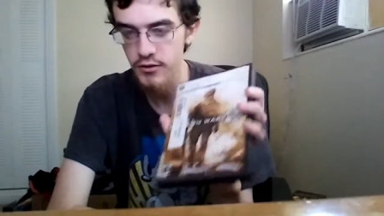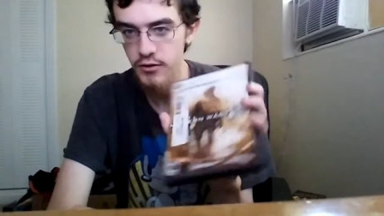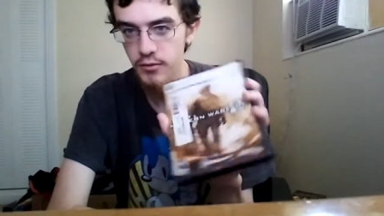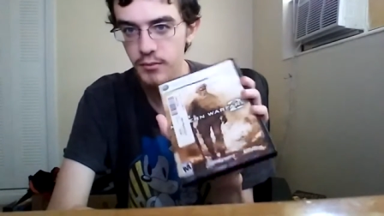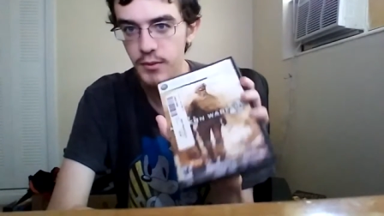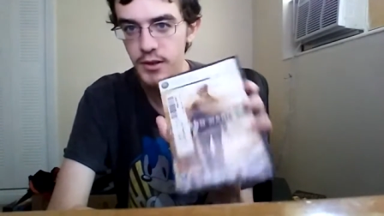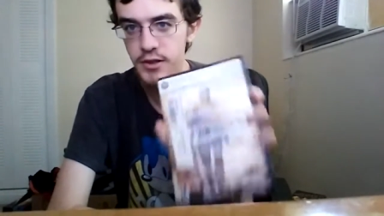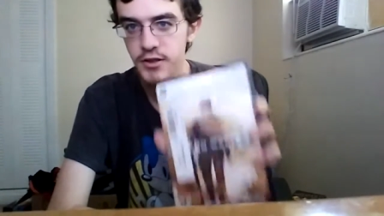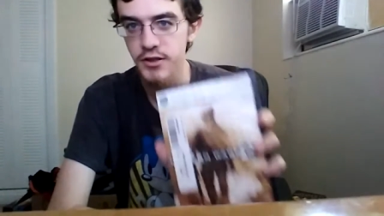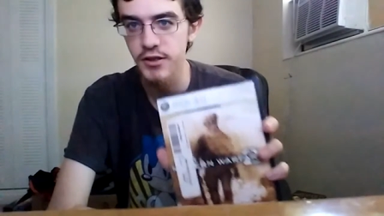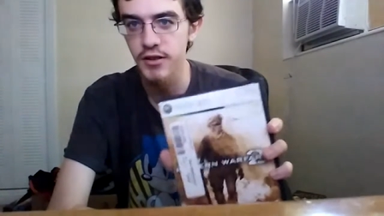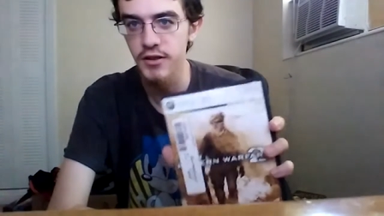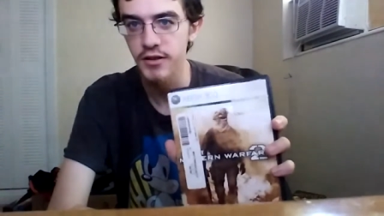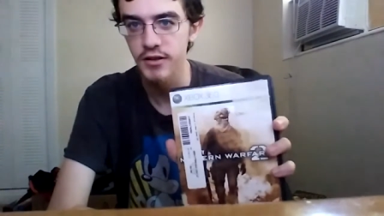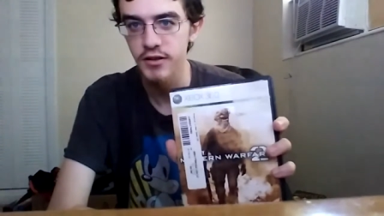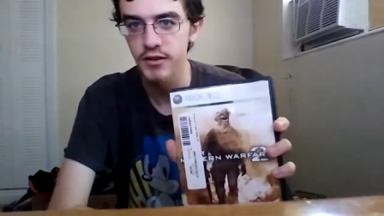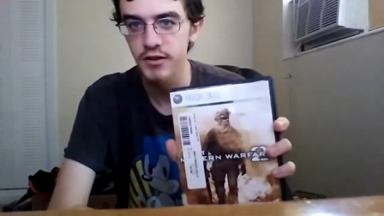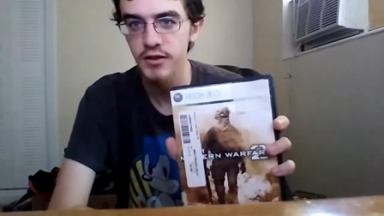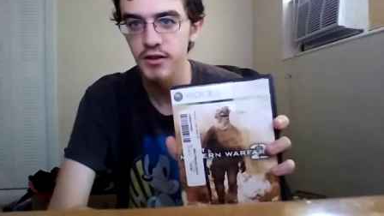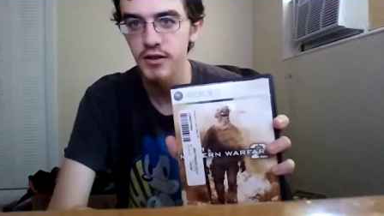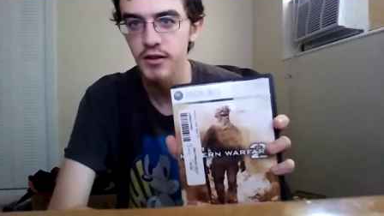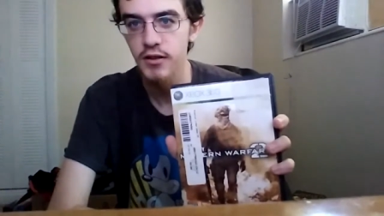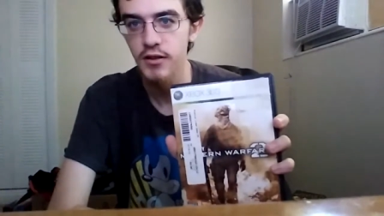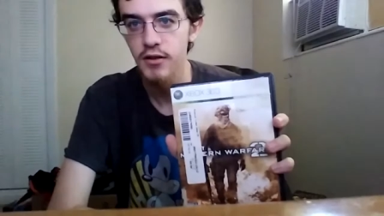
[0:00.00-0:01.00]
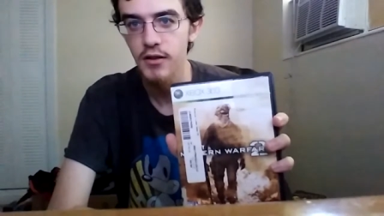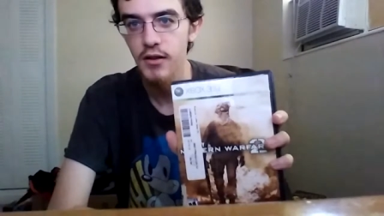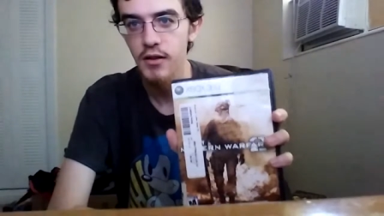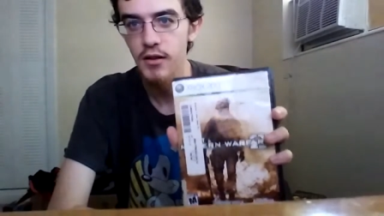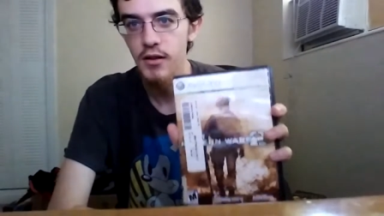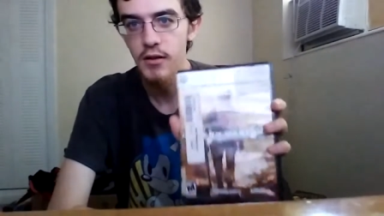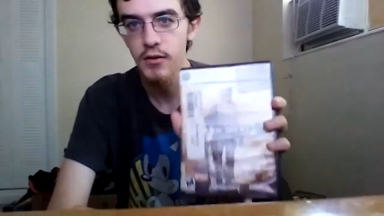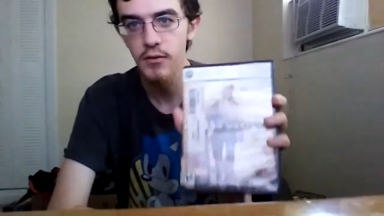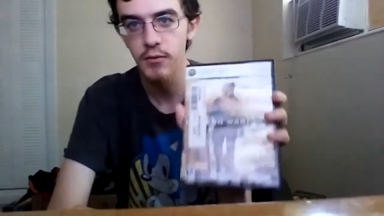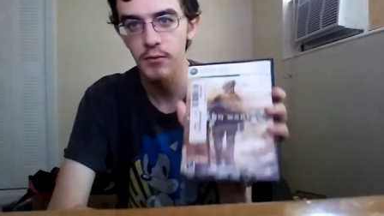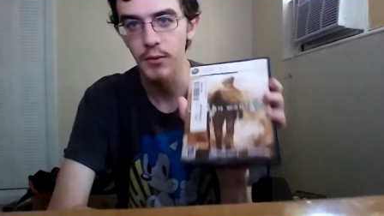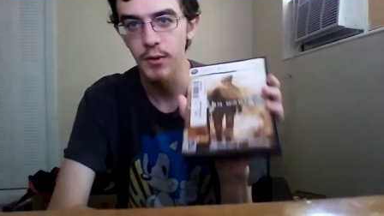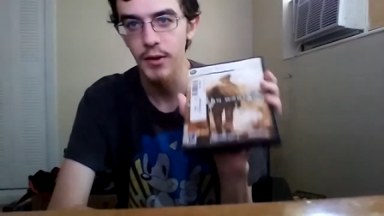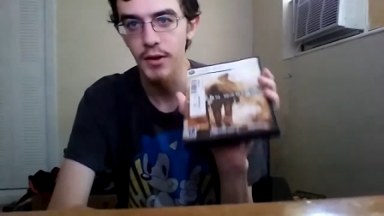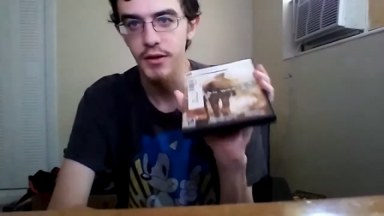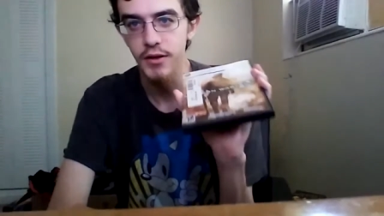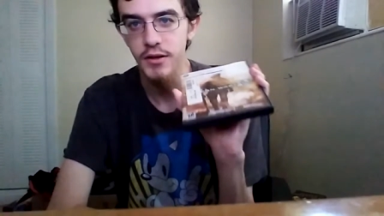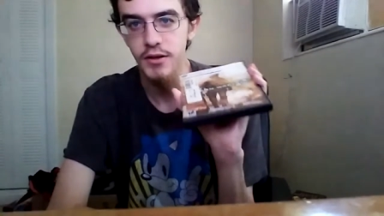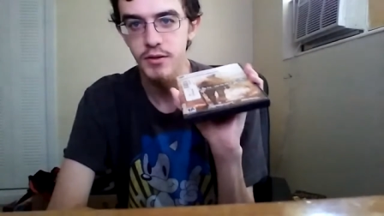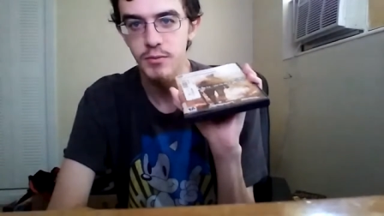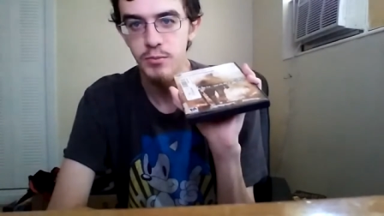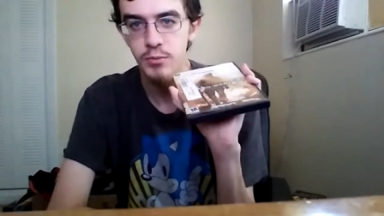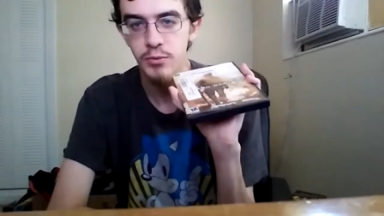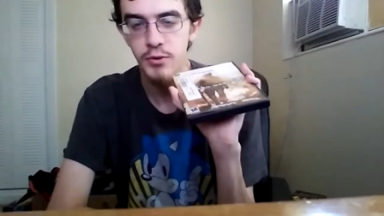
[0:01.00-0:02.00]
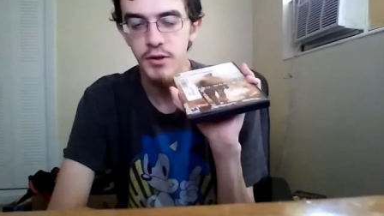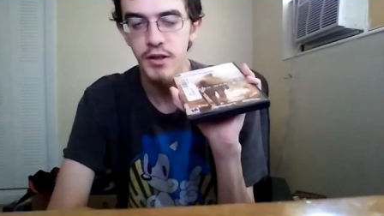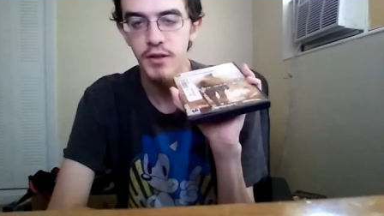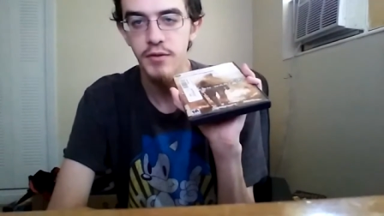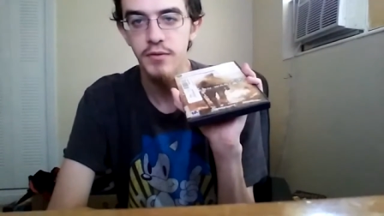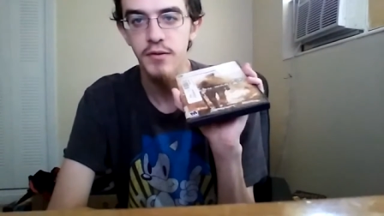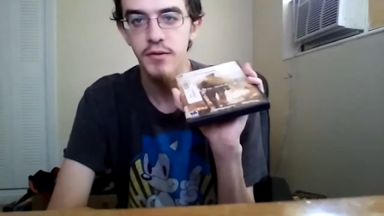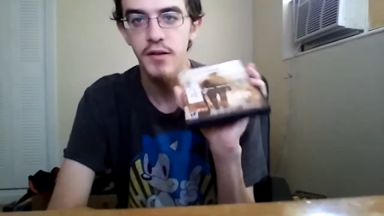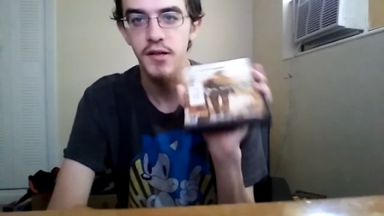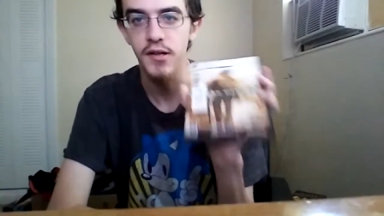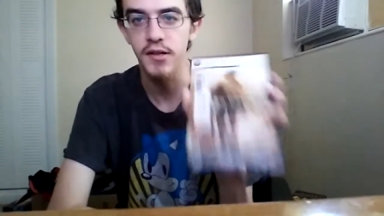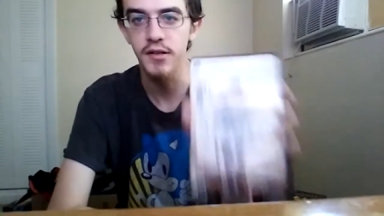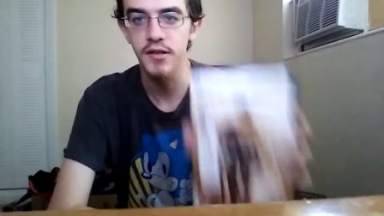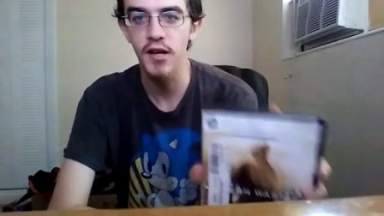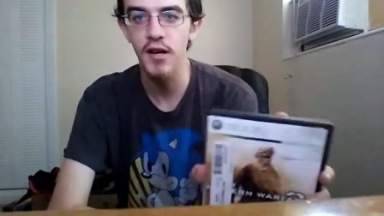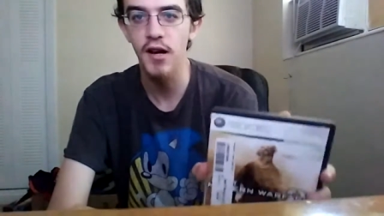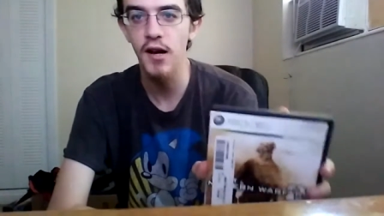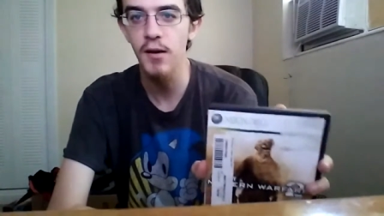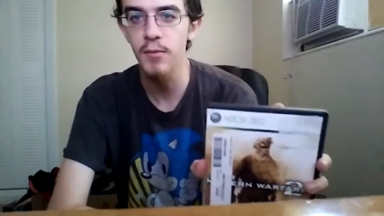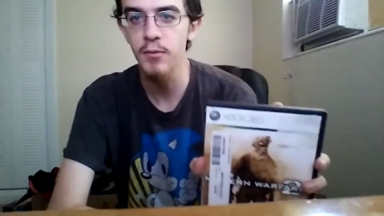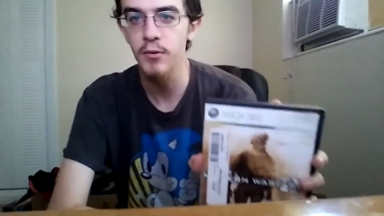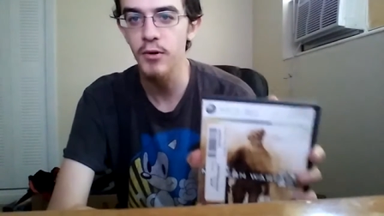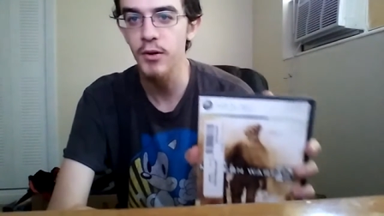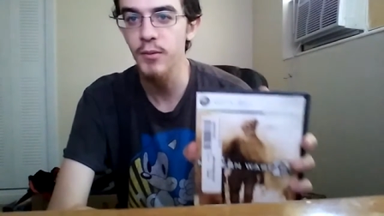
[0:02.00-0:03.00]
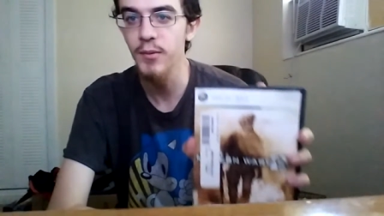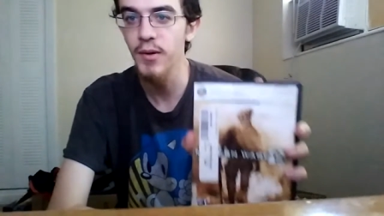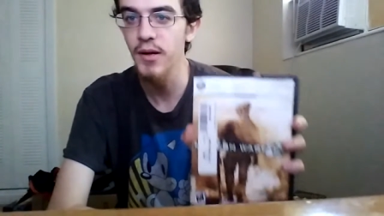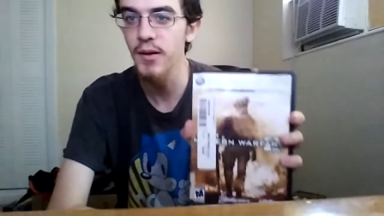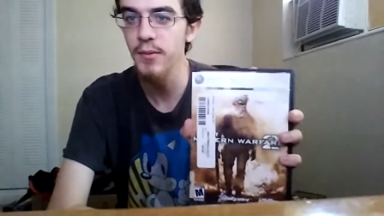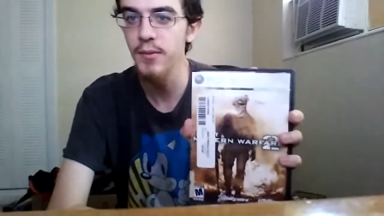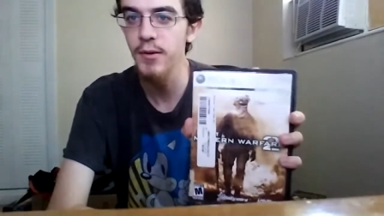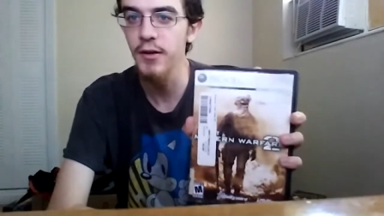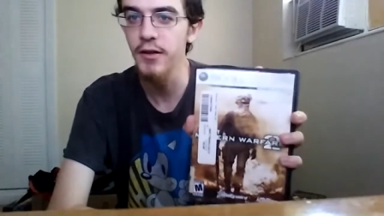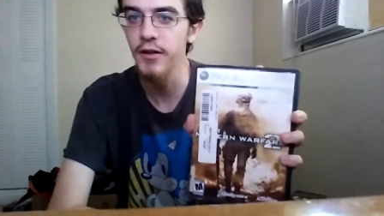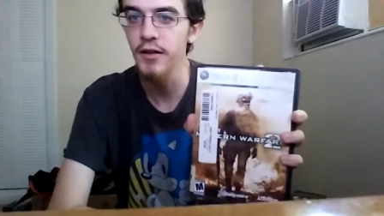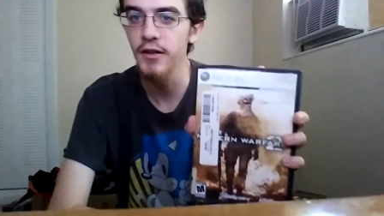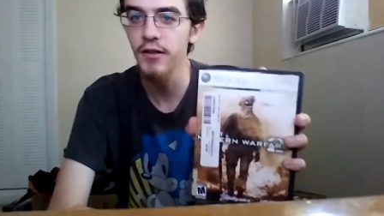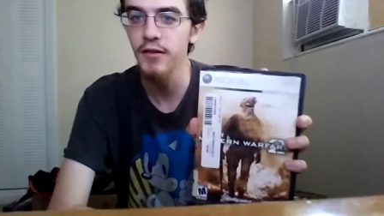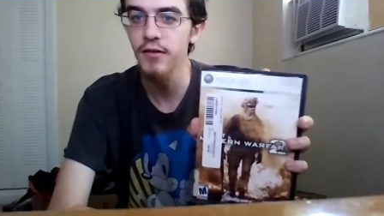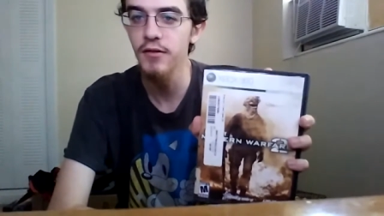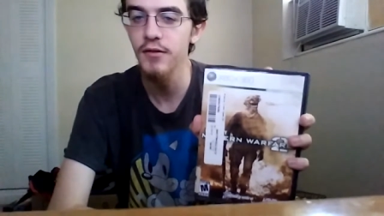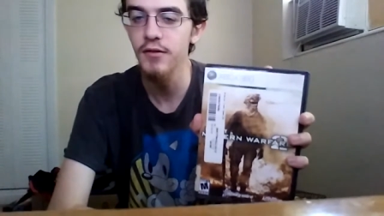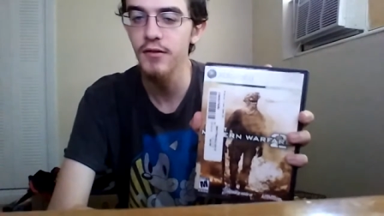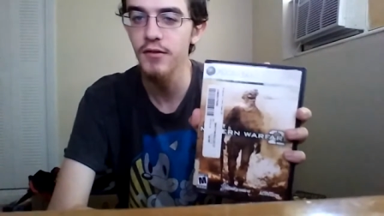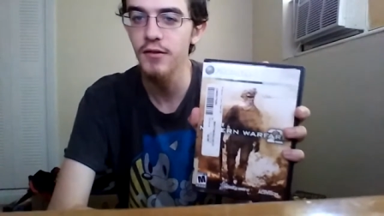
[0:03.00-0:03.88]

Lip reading: missions, was pretty fucking terrible in my opinion.